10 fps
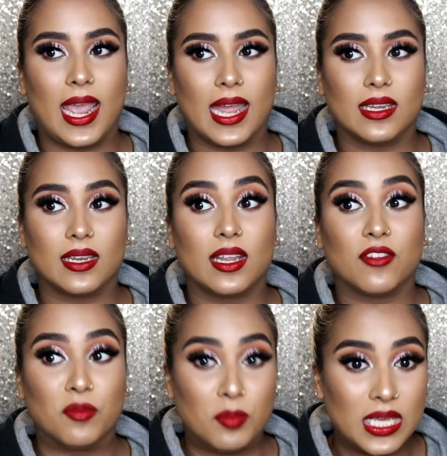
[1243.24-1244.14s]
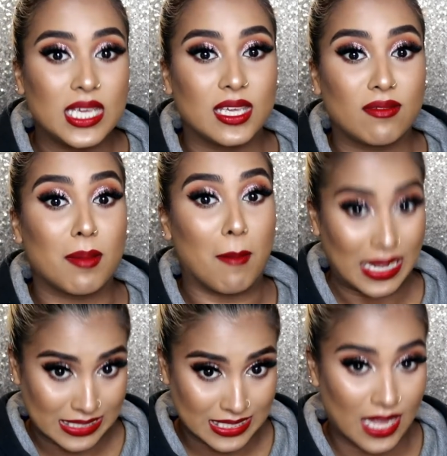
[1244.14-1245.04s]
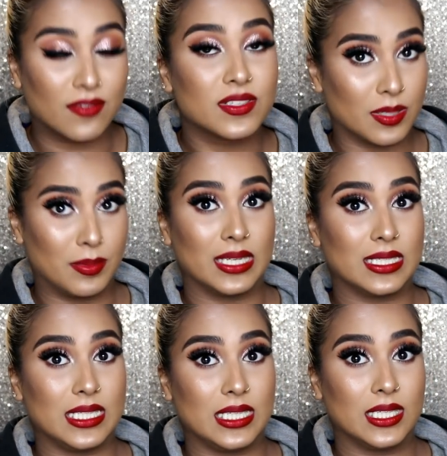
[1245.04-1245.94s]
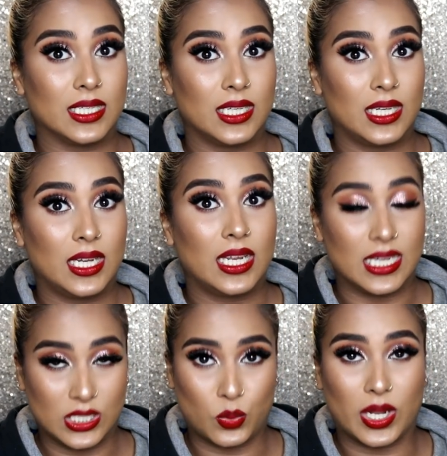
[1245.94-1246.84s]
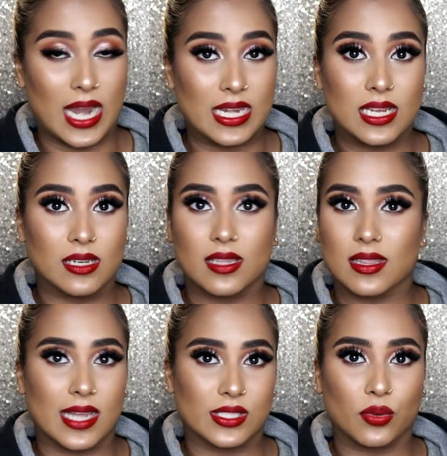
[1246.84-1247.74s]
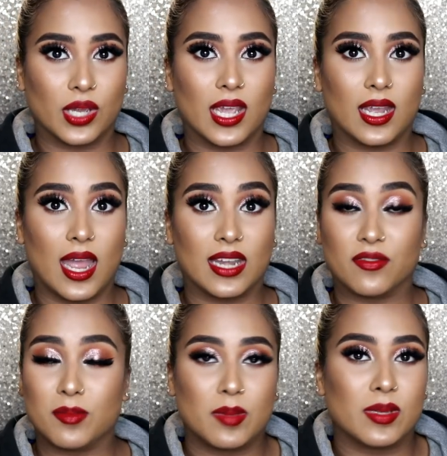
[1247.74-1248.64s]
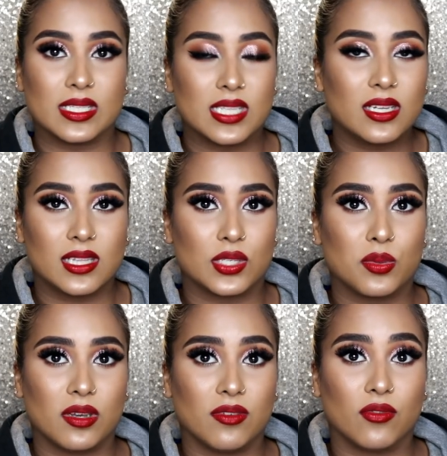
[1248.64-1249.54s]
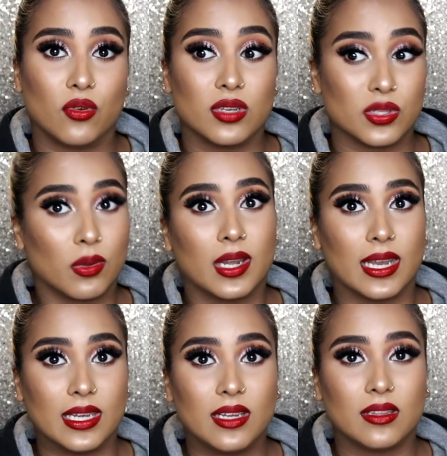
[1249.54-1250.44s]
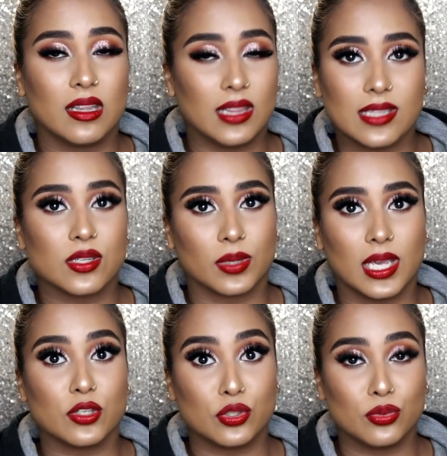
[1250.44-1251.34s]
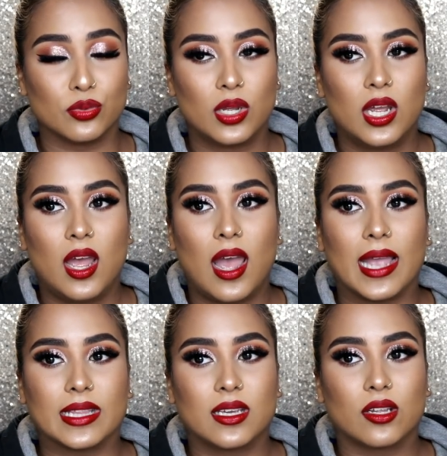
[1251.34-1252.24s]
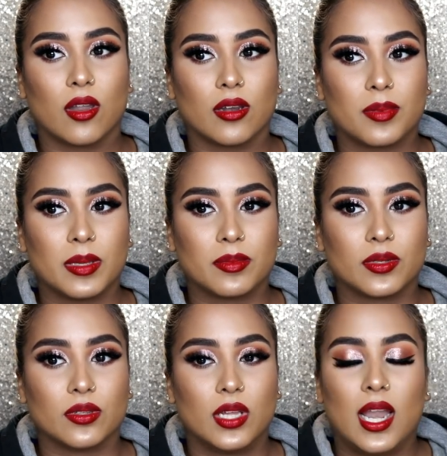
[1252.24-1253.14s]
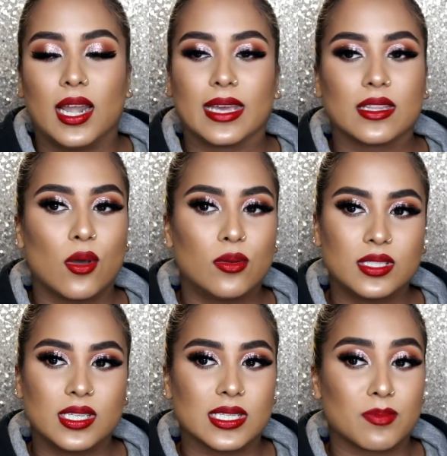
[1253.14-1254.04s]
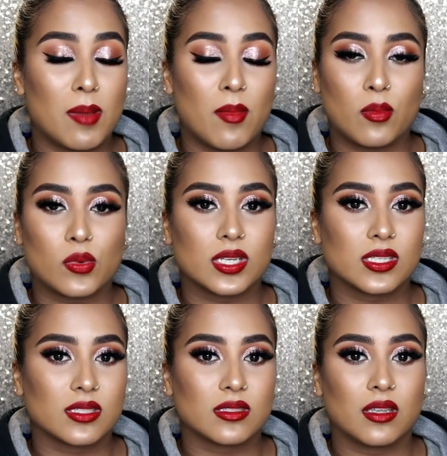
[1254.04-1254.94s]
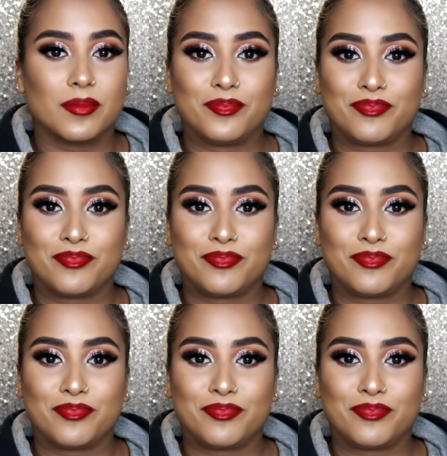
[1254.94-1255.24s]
And if me giving myself stability is what I need, then that's okay. And if me being single at 24 is what I need, then that's okay too. I think a lot of people, like in the olden days, my mom was